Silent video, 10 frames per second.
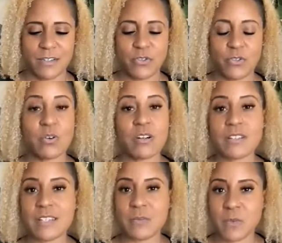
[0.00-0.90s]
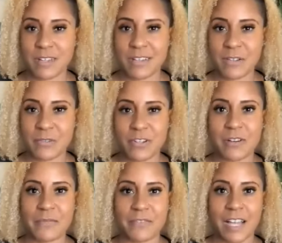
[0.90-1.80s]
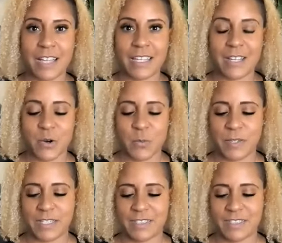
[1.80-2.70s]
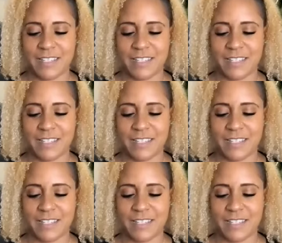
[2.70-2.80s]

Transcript: Doors and windows are flying open.